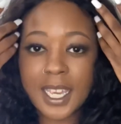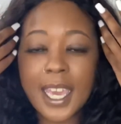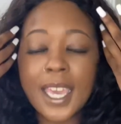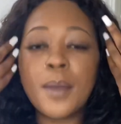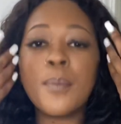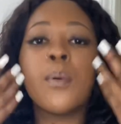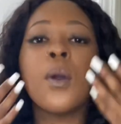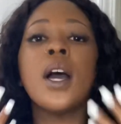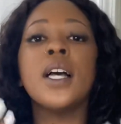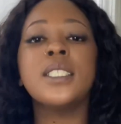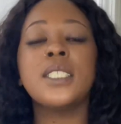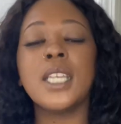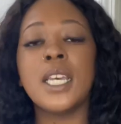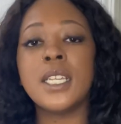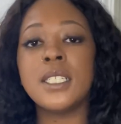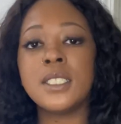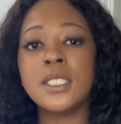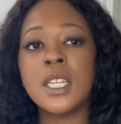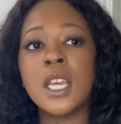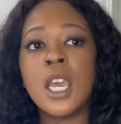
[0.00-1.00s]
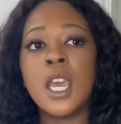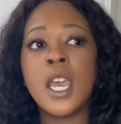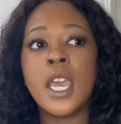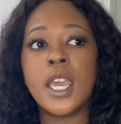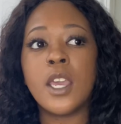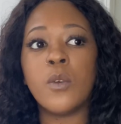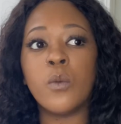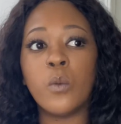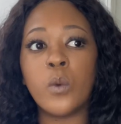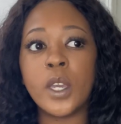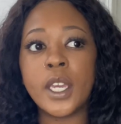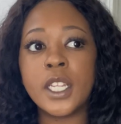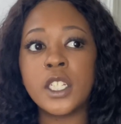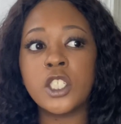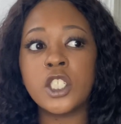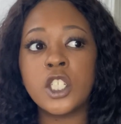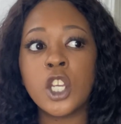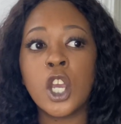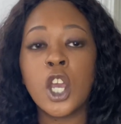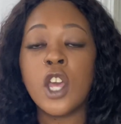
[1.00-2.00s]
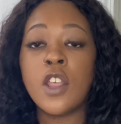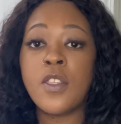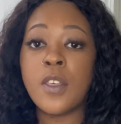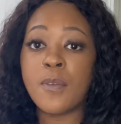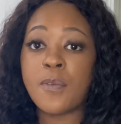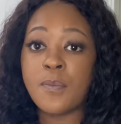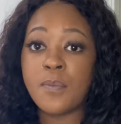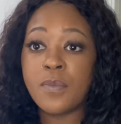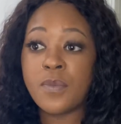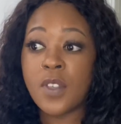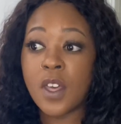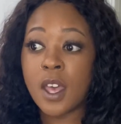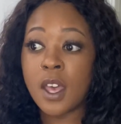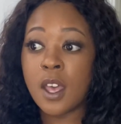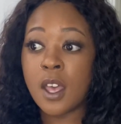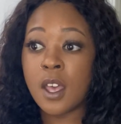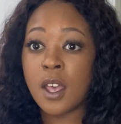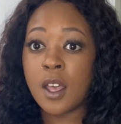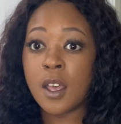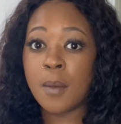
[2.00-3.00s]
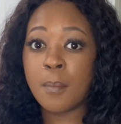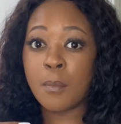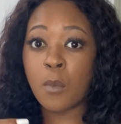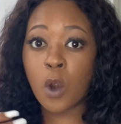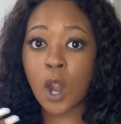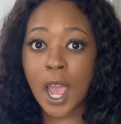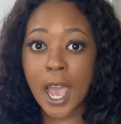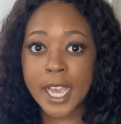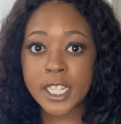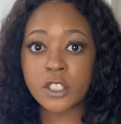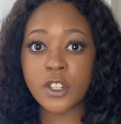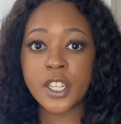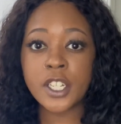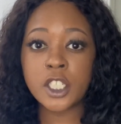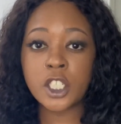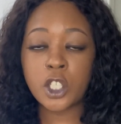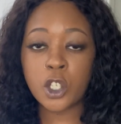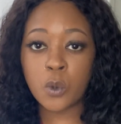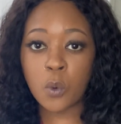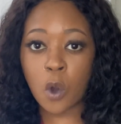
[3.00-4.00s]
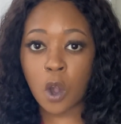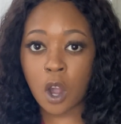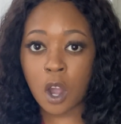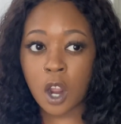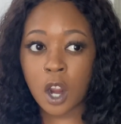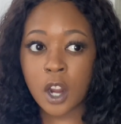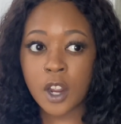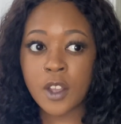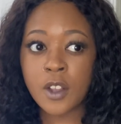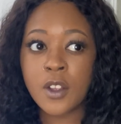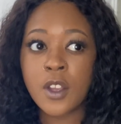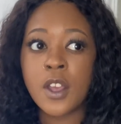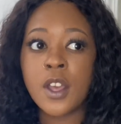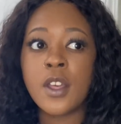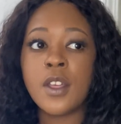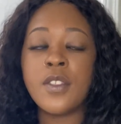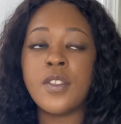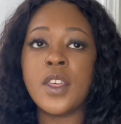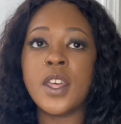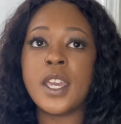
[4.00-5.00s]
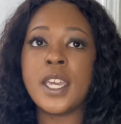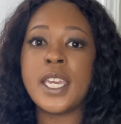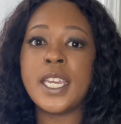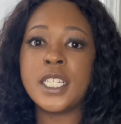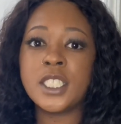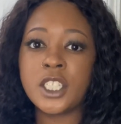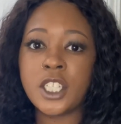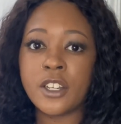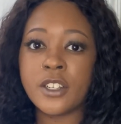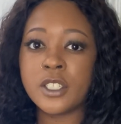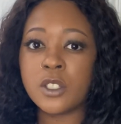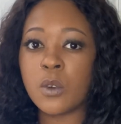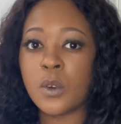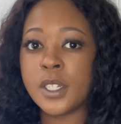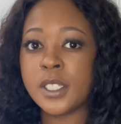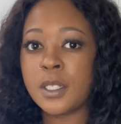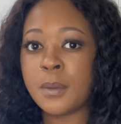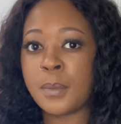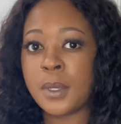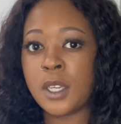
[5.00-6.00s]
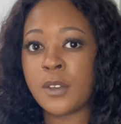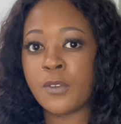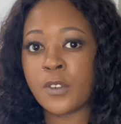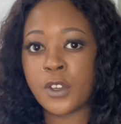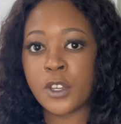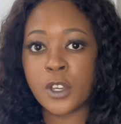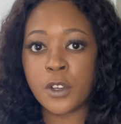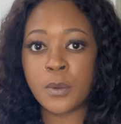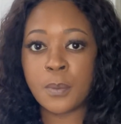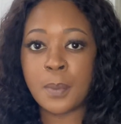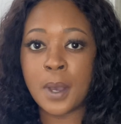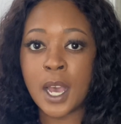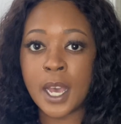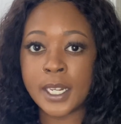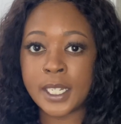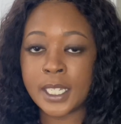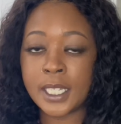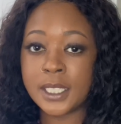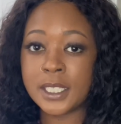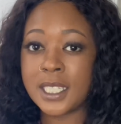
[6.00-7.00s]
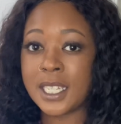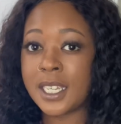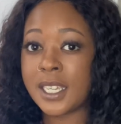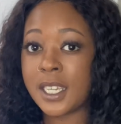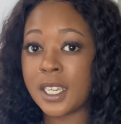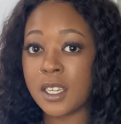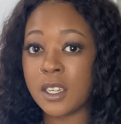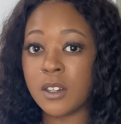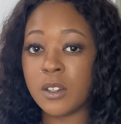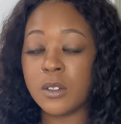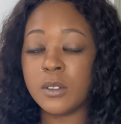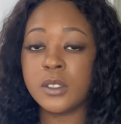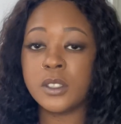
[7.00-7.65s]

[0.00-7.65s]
a process in which the more hydrated you are, the easier it's going to be for your body to heal.